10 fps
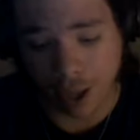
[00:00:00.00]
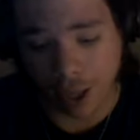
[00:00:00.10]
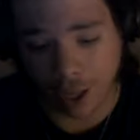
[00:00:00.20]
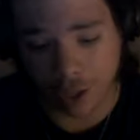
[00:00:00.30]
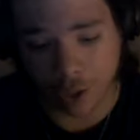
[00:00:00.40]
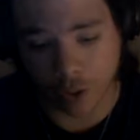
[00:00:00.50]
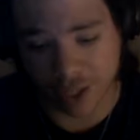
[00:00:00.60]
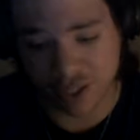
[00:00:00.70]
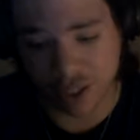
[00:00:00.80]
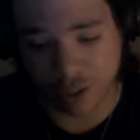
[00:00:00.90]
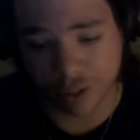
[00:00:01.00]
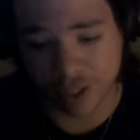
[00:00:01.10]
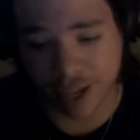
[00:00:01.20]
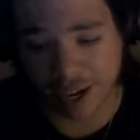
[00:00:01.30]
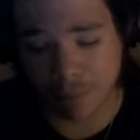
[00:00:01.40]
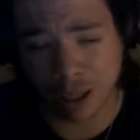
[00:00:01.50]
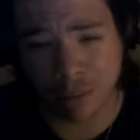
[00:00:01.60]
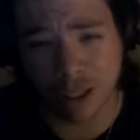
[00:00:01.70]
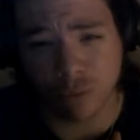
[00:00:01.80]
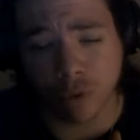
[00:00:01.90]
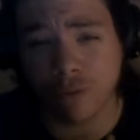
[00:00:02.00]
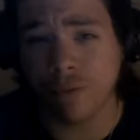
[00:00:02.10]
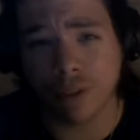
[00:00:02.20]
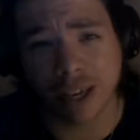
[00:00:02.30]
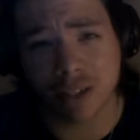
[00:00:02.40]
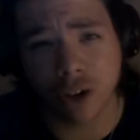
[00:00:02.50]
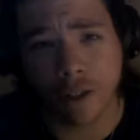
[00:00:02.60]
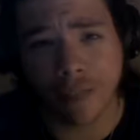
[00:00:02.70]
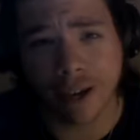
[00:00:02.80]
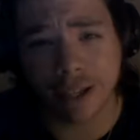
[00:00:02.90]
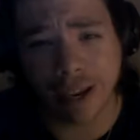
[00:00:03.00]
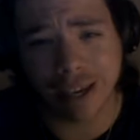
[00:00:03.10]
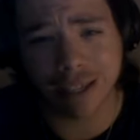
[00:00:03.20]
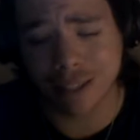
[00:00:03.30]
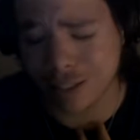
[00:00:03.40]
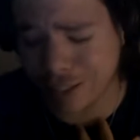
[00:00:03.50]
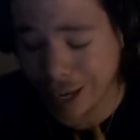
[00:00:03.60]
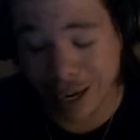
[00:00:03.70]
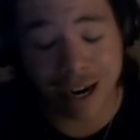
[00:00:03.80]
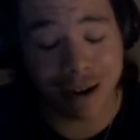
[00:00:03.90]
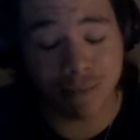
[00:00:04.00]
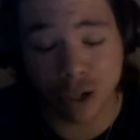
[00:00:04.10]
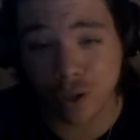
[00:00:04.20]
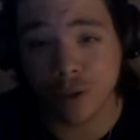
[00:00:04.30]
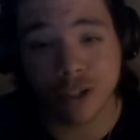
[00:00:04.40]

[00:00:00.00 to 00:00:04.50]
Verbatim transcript: And you know, that series kind of made me reflect on that. And damn, dude,